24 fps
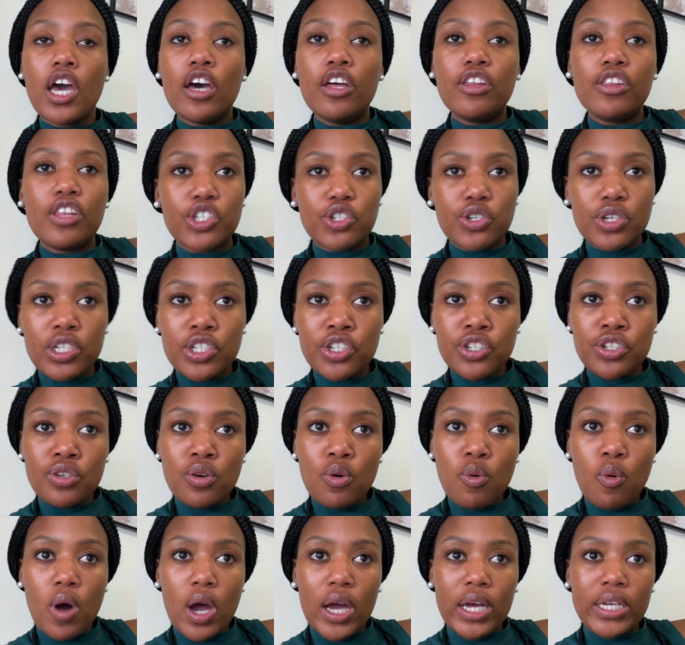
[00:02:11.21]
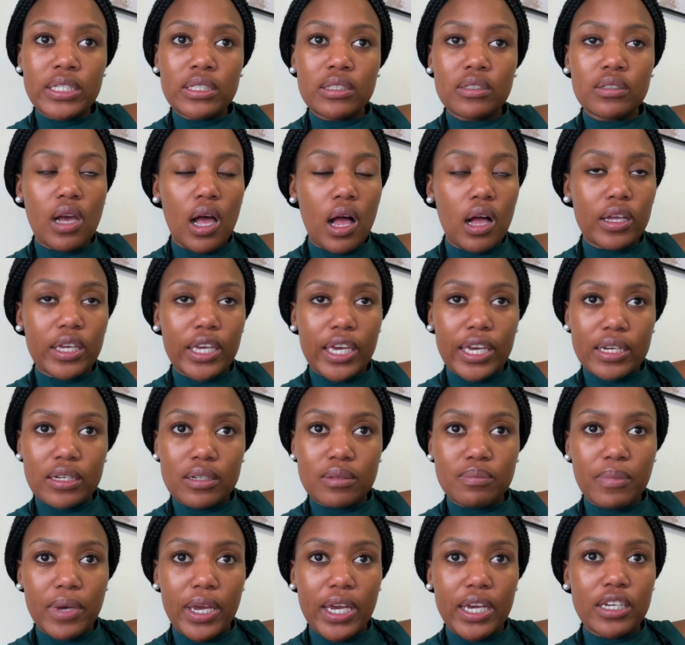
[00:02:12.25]
The traditional one, I'll get it
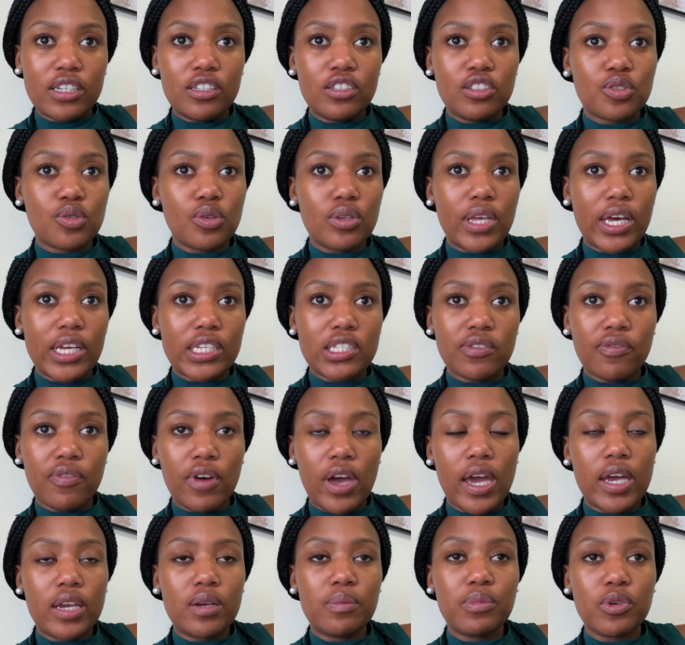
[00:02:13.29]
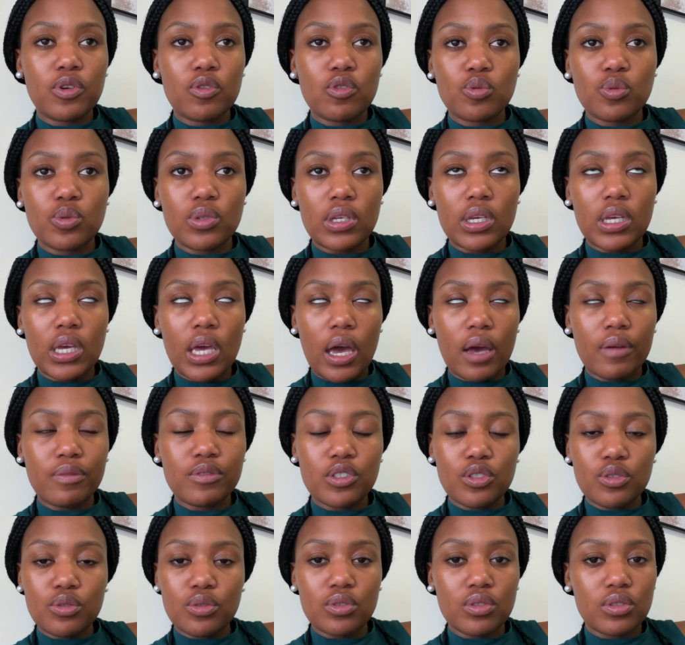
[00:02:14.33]
made, so that's fine because we have
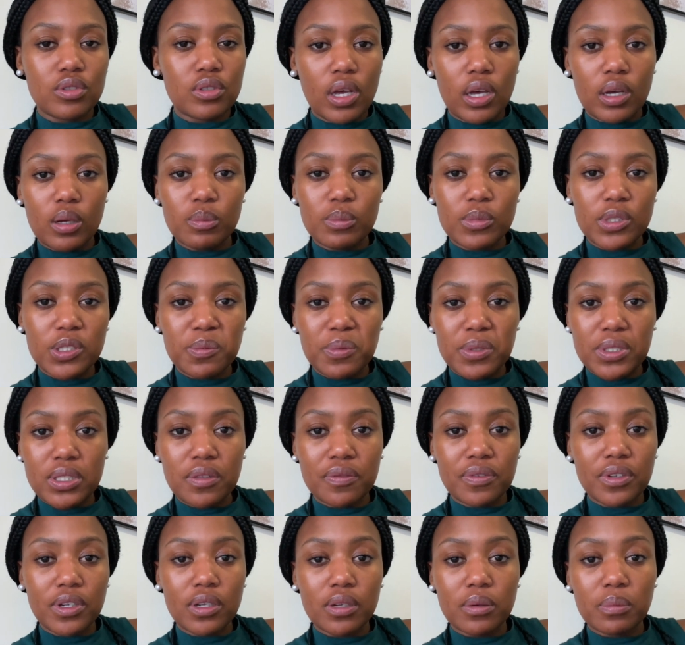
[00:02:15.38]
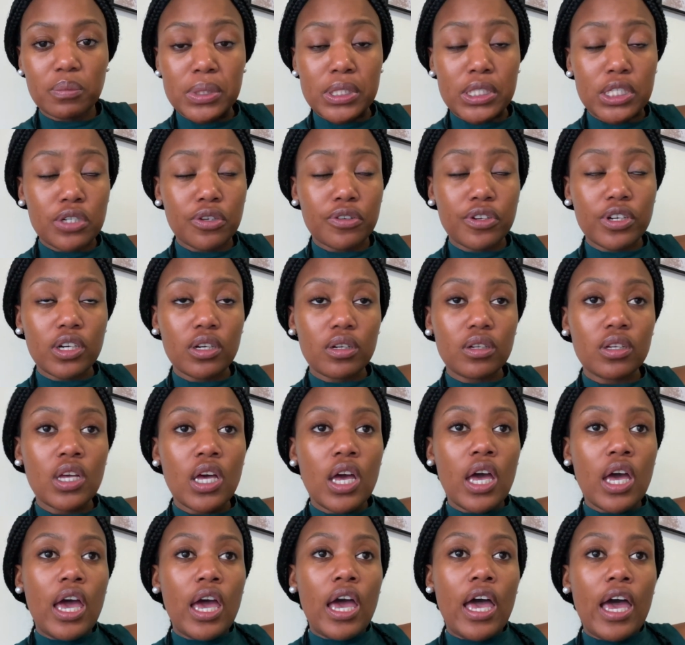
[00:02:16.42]
to use specific material
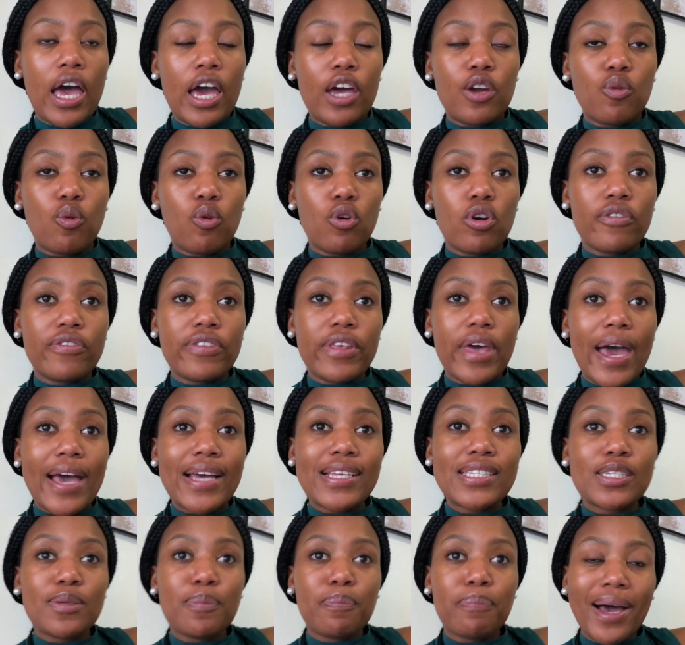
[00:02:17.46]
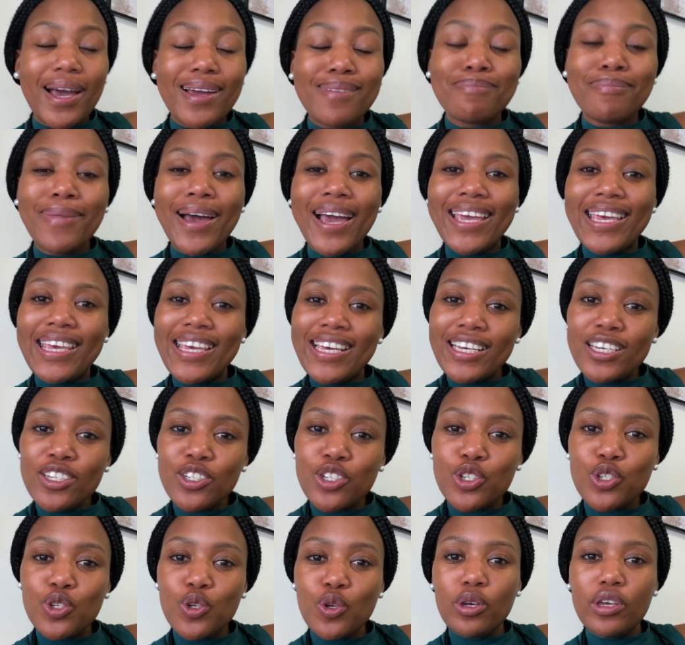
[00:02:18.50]
and all of that. But my
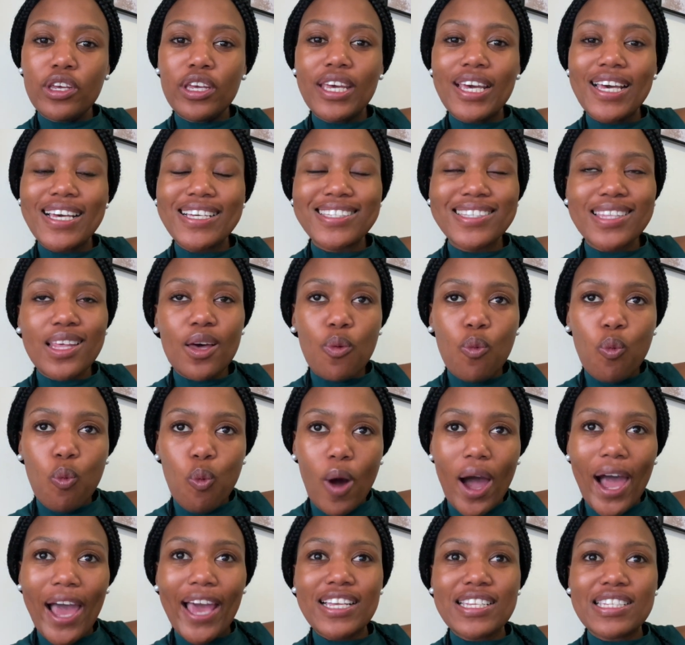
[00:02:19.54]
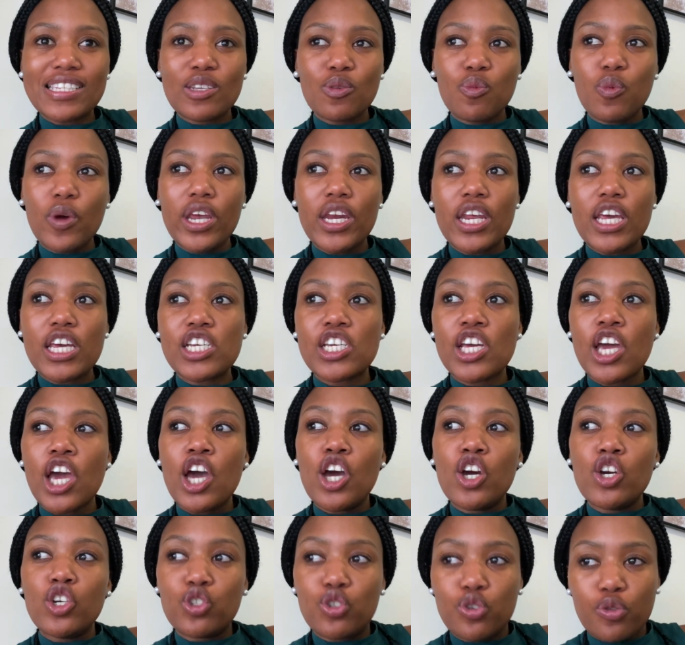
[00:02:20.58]
issue is the white wedding
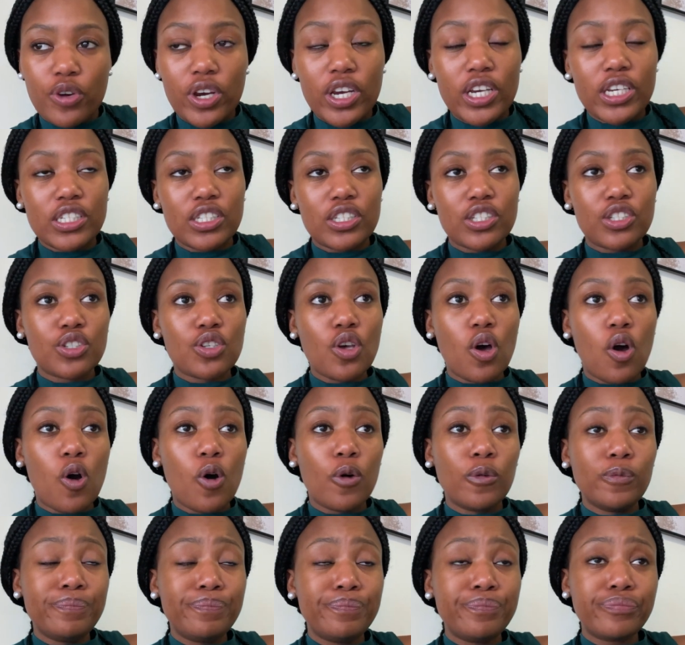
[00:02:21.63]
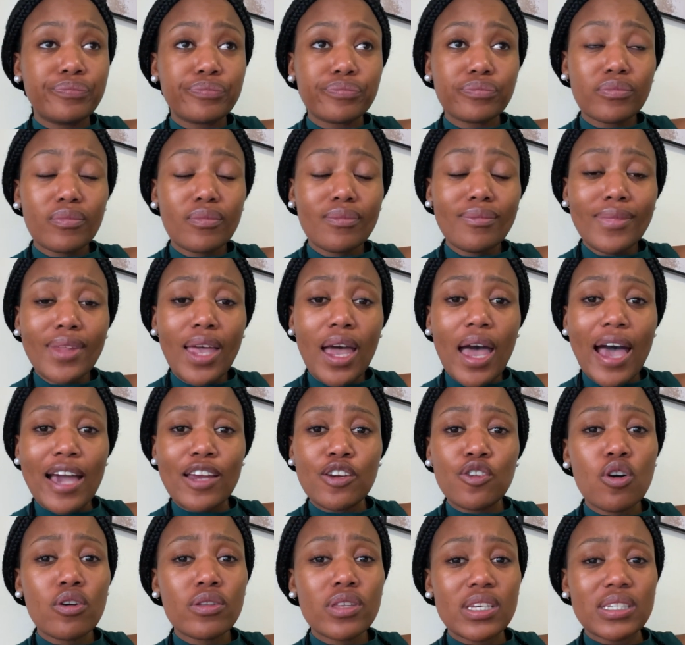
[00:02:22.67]
dress. So I
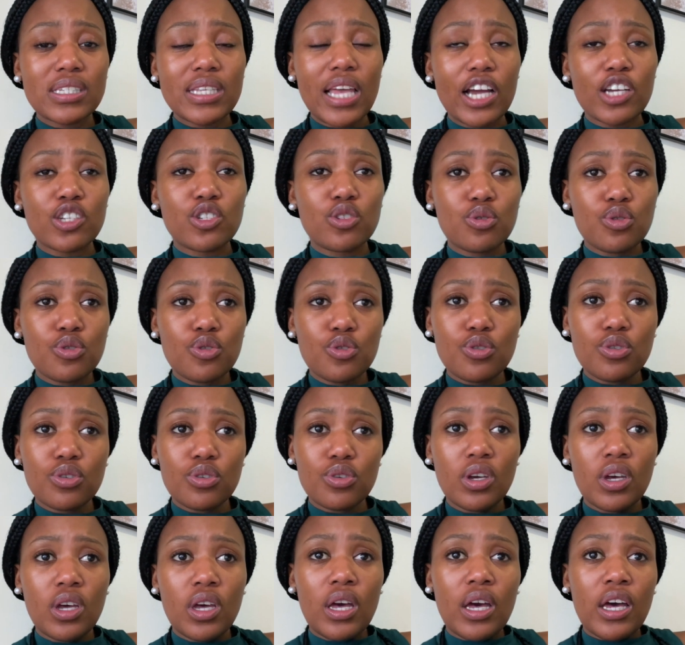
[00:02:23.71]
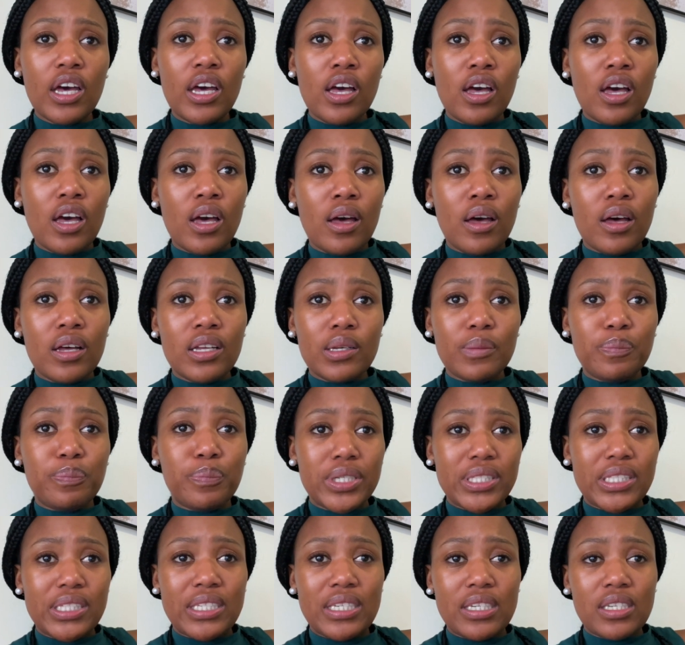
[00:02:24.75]
know there's like two
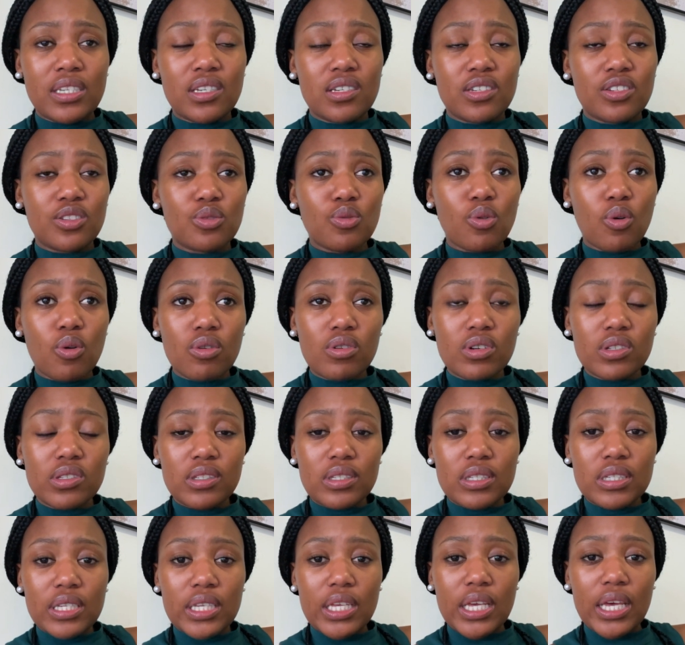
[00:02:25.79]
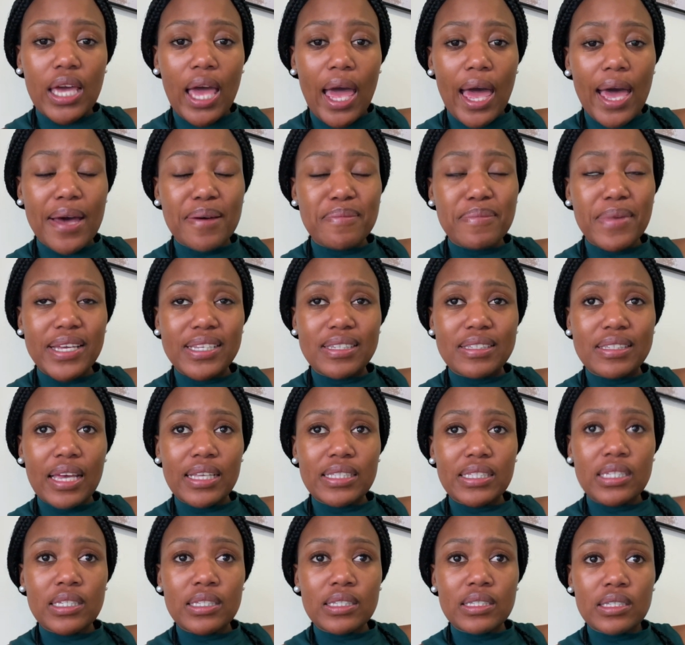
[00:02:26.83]
boutique stores at
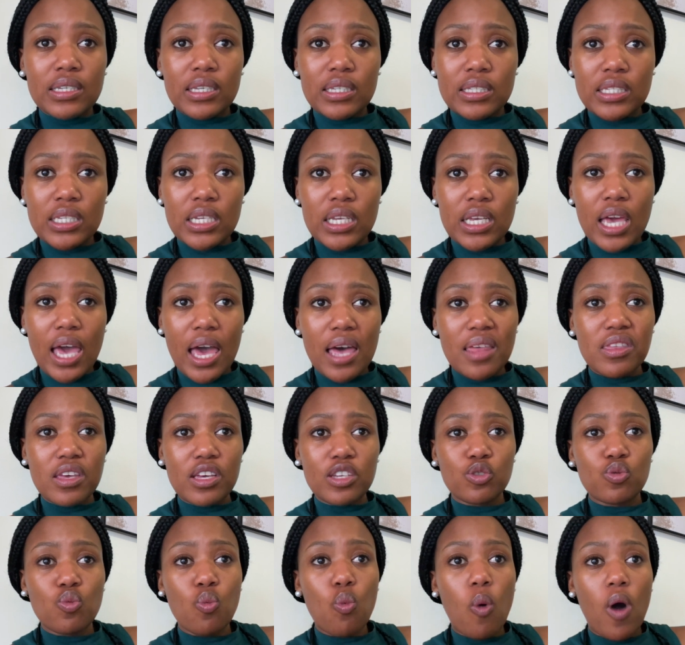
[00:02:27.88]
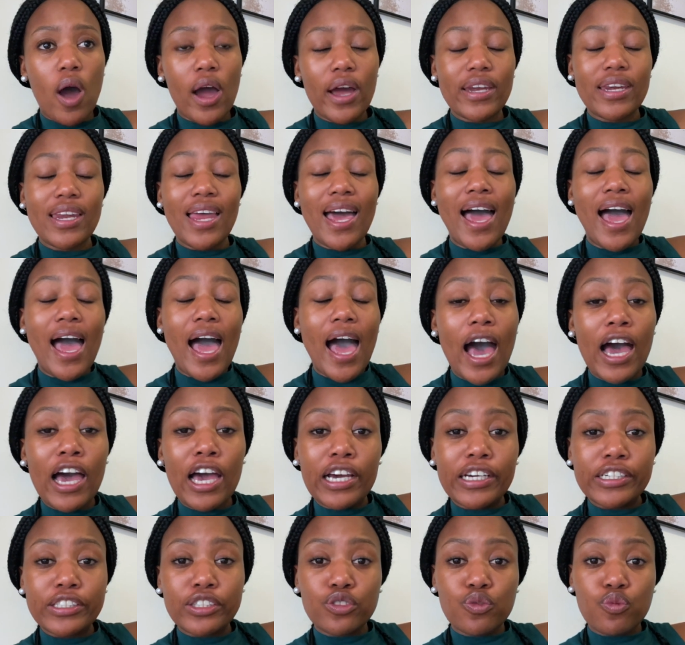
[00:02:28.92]
Sandton City, and there's one
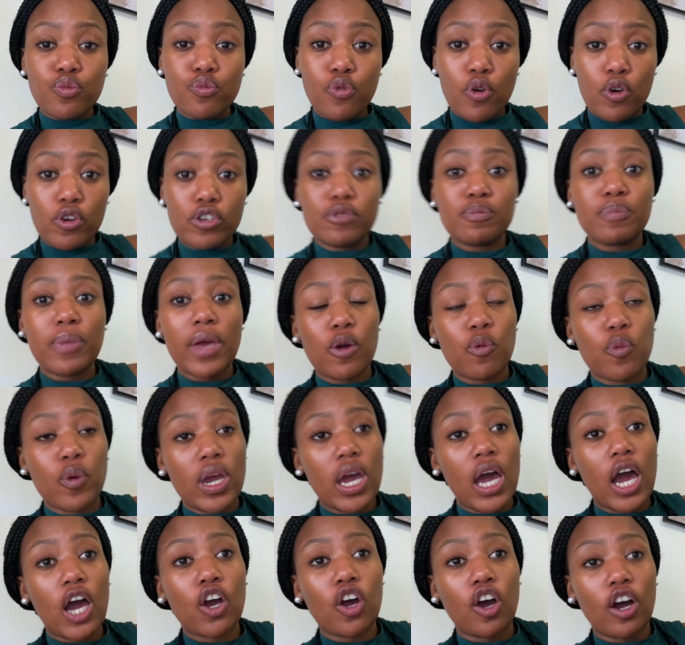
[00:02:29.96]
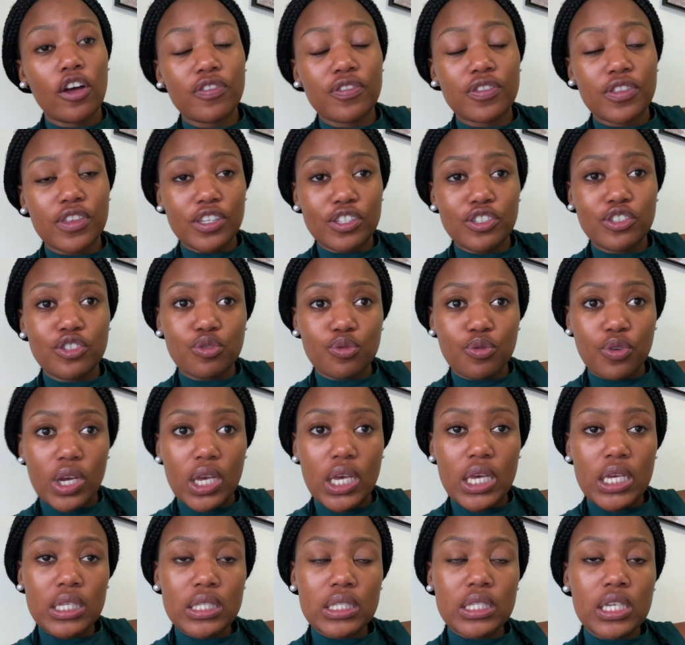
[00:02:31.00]
at Rosebank where I got this
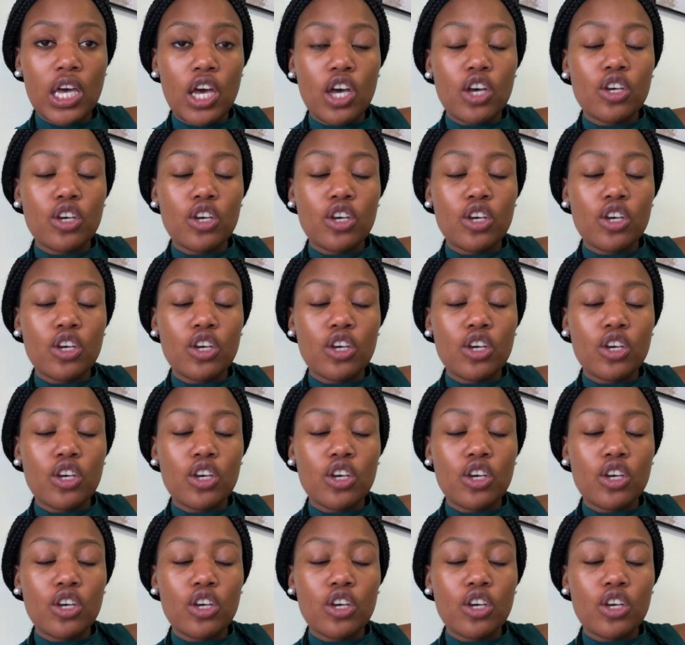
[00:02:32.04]
dress.